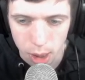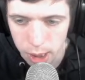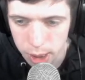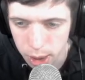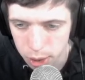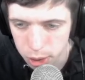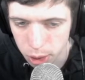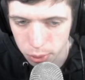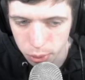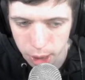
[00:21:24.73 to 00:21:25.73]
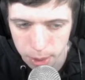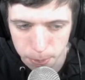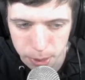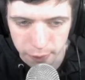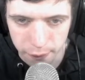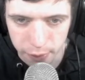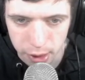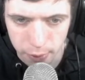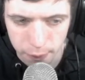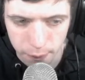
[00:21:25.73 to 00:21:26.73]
and then download MP3,